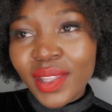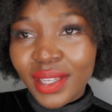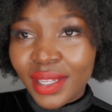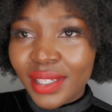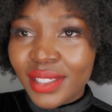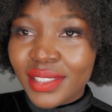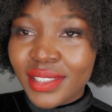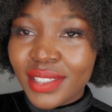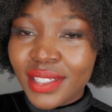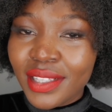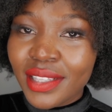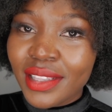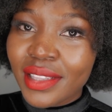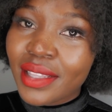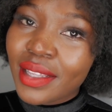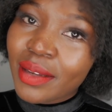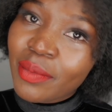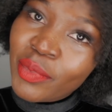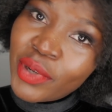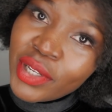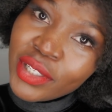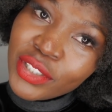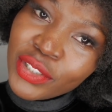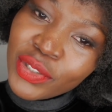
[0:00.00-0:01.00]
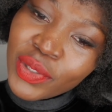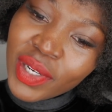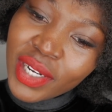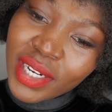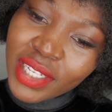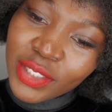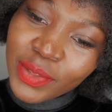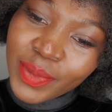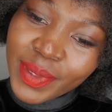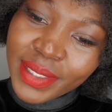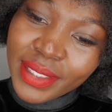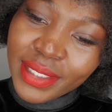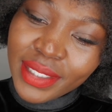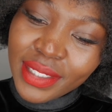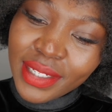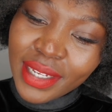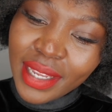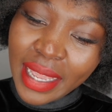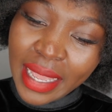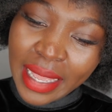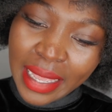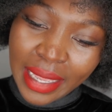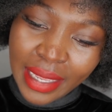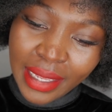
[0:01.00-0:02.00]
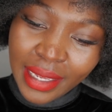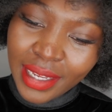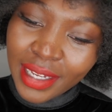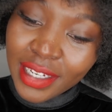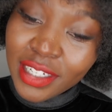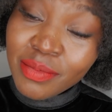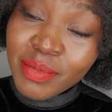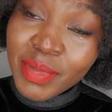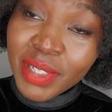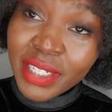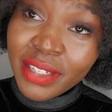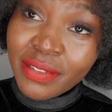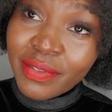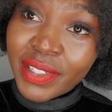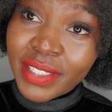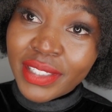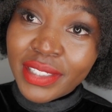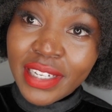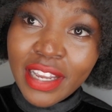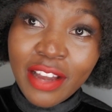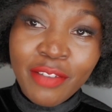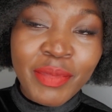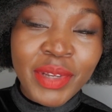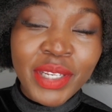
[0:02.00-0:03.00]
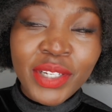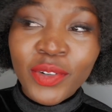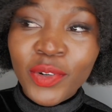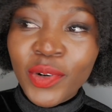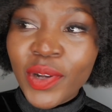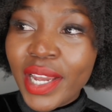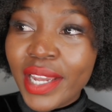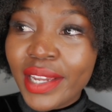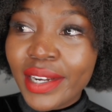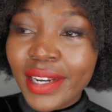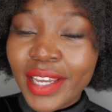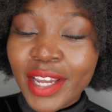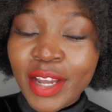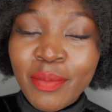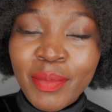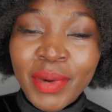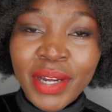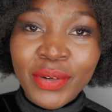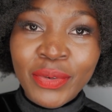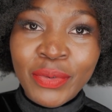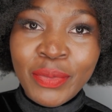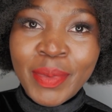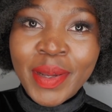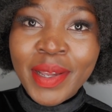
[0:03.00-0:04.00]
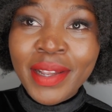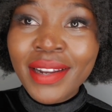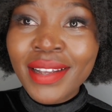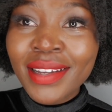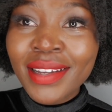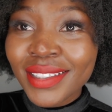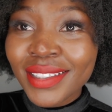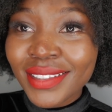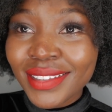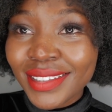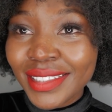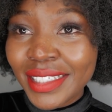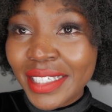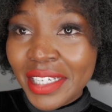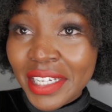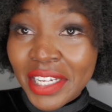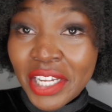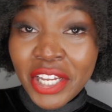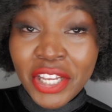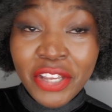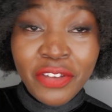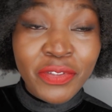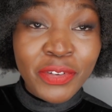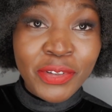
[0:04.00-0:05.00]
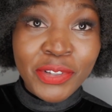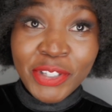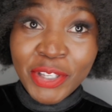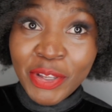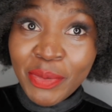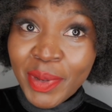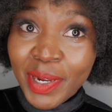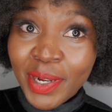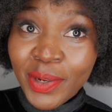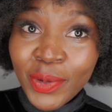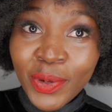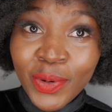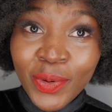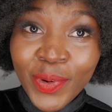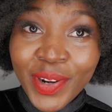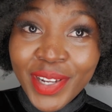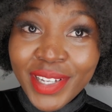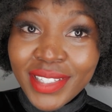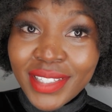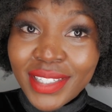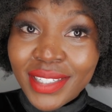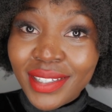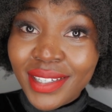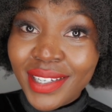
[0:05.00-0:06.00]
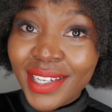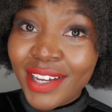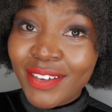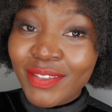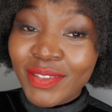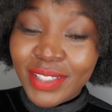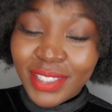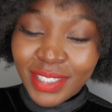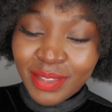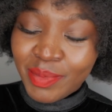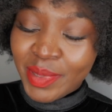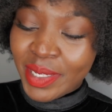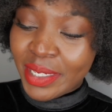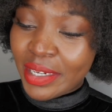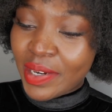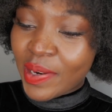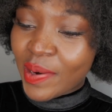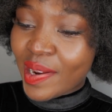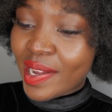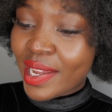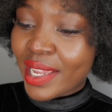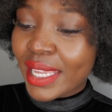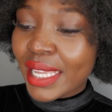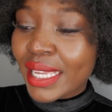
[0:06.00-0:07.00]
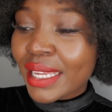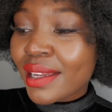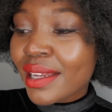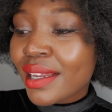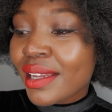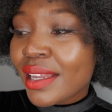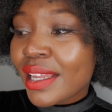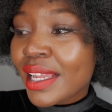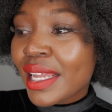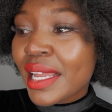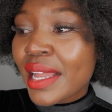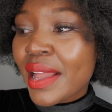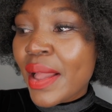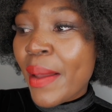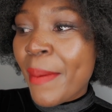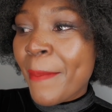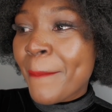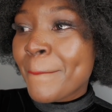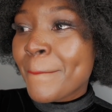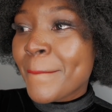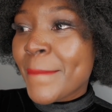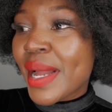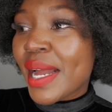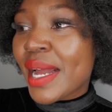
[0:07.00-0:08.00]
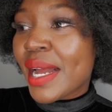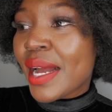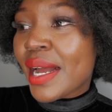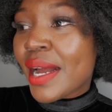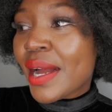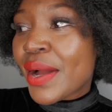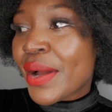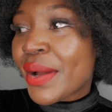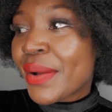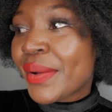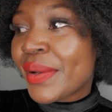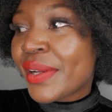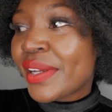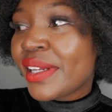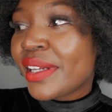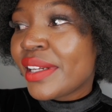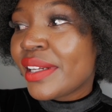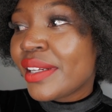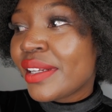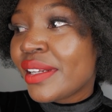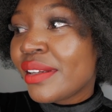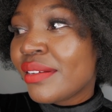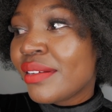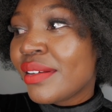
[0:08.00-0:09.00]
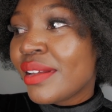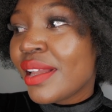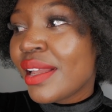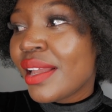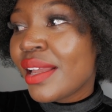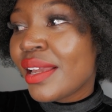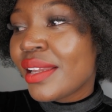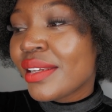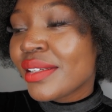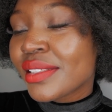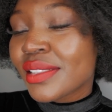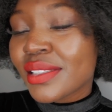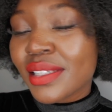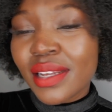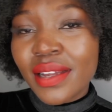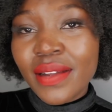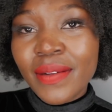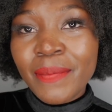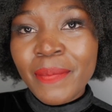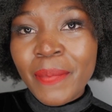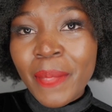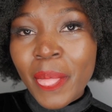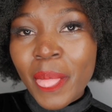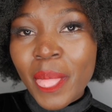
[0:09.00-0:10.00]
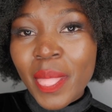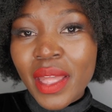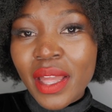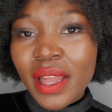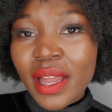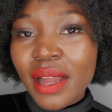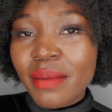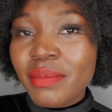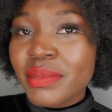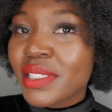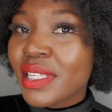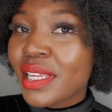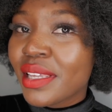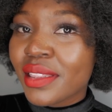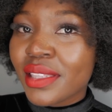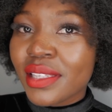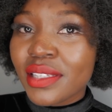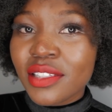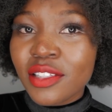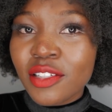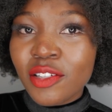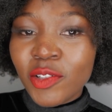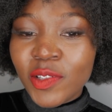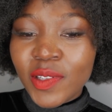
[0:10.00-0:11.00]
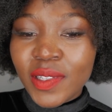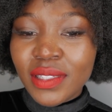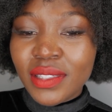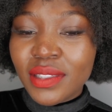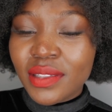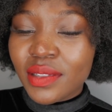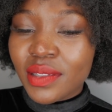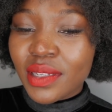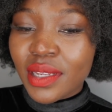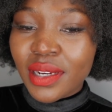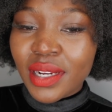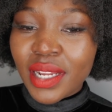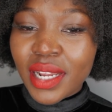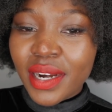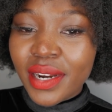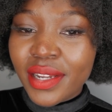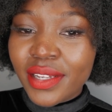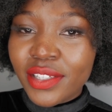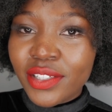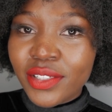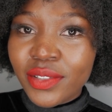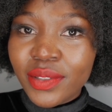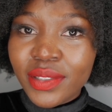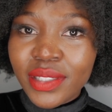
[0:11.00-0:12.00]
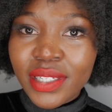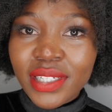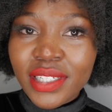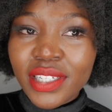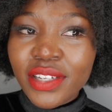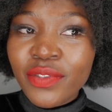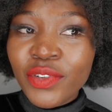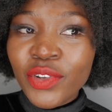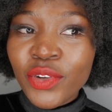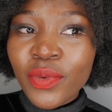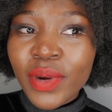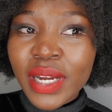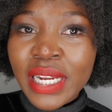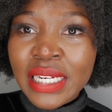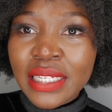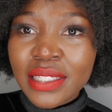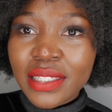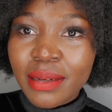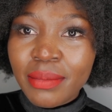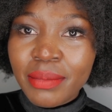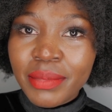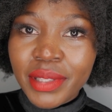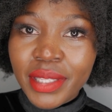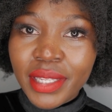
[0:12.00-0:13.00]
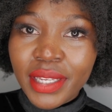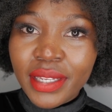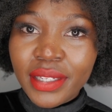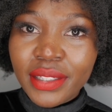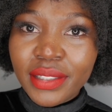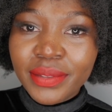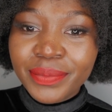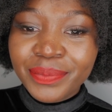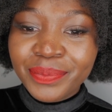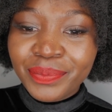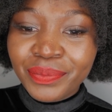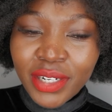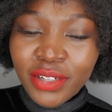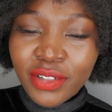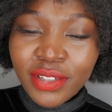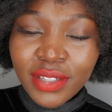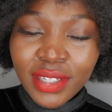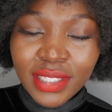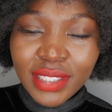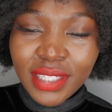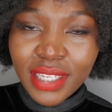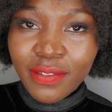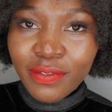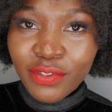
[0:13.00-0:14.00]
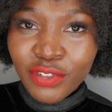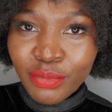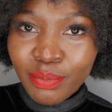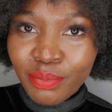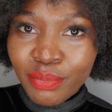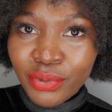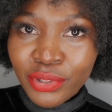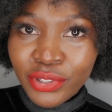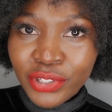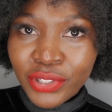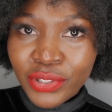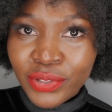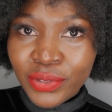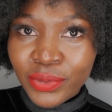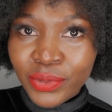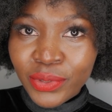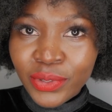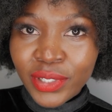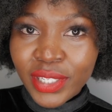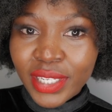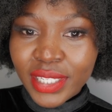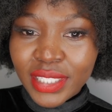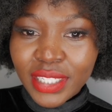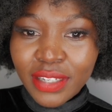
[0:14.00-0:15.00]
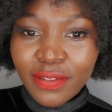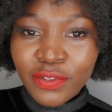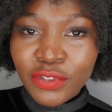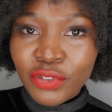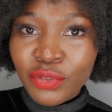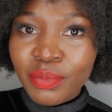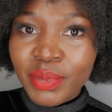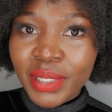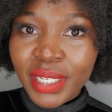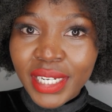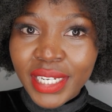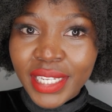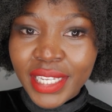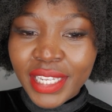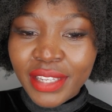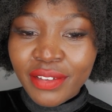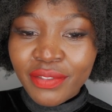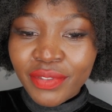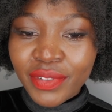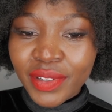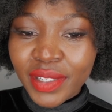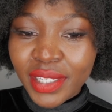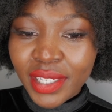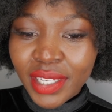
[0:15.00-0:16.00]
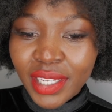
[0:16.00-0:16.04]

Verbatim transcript: The 18th, I'm going to graduate. I can't believe it. I've been crying like a mad woman. if you see me look crazy, I've just been crying. Uh, and I'm saying this to just encourage you that if you want something, you just have to push through. You just have to believe.